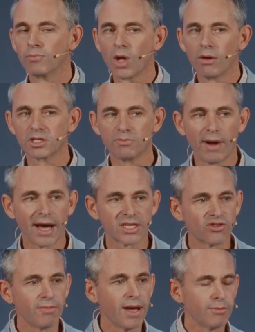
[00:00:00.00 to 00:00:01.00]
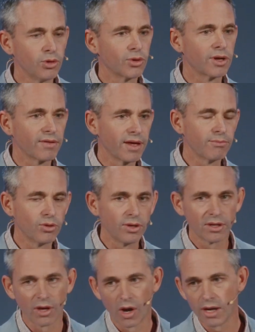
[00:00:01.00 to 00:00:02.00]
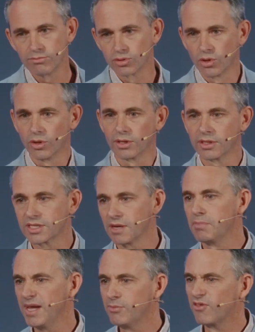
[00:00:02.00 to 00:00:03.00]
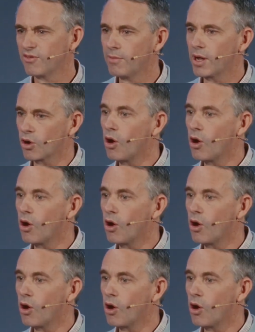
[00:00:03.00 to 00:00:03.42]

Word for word: I was a pastor in Mount Morgan at that point. I brought some people from my